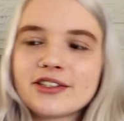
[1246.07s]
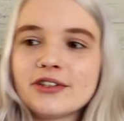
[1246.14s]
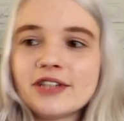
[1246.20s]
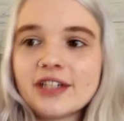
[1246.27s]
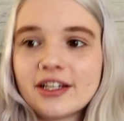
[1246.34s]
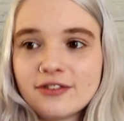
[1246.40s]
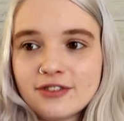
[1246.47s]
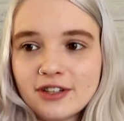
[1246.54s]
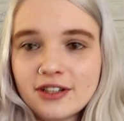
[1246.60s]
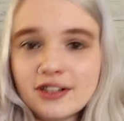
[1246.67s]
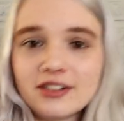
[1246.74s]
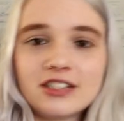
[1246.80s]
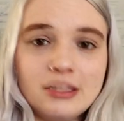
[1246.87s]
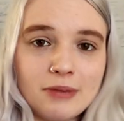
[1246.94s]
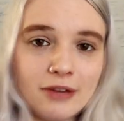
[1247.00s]
so you can
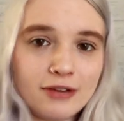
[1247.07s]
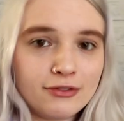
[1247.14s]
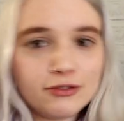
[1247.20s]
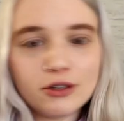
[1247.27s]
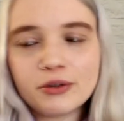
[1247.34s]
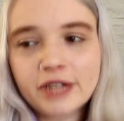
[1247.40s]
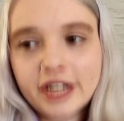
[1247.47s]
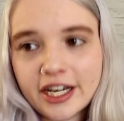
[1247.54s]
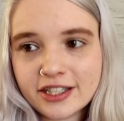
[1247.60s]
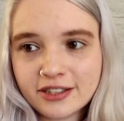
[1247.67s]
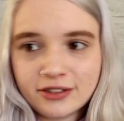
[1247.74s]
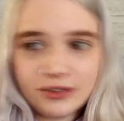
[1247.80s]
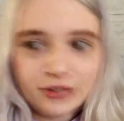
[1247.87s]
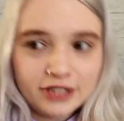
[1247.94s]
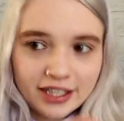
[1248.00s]
see my full
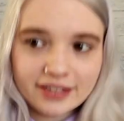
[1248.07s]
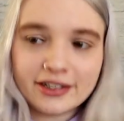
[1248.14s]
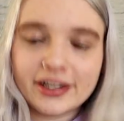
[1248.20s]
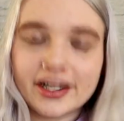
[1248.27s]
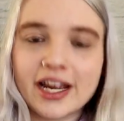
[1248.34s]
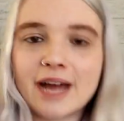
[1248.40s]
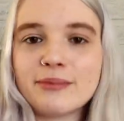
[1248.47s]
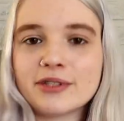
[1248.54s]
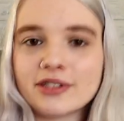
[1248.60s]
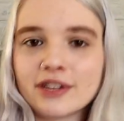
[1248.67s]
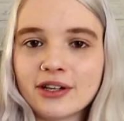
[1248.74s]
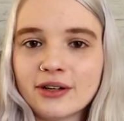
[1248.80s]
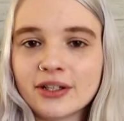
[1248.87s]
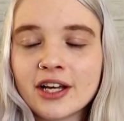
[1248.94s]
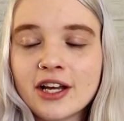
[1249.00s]
reaction to the entire
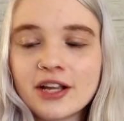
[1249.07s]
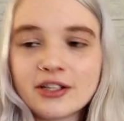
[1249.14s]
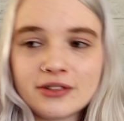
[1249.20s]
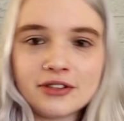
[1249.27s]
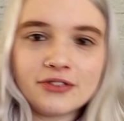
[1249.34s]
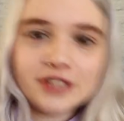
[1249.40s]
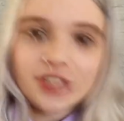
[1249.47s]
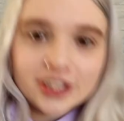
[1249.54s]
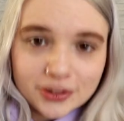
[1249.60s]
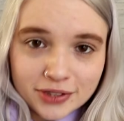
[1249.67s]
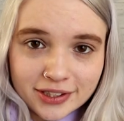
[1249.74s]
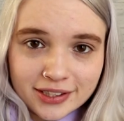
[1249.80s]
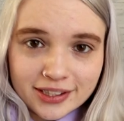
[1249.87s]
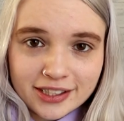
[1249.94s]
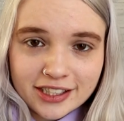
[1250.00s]
episode. So if you're
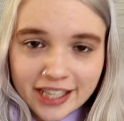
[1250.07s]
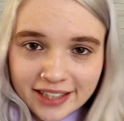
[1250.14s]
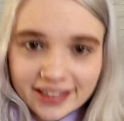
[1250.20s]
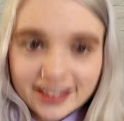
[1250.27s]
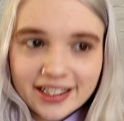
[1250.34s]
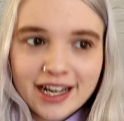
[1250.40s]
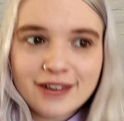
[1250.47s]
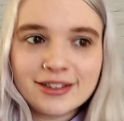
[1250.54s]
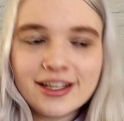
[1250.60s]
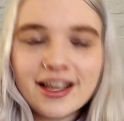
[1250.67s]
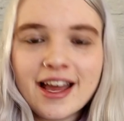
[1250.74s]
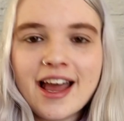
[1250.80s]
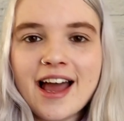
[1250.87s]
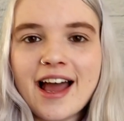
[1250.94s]
interested, check that out.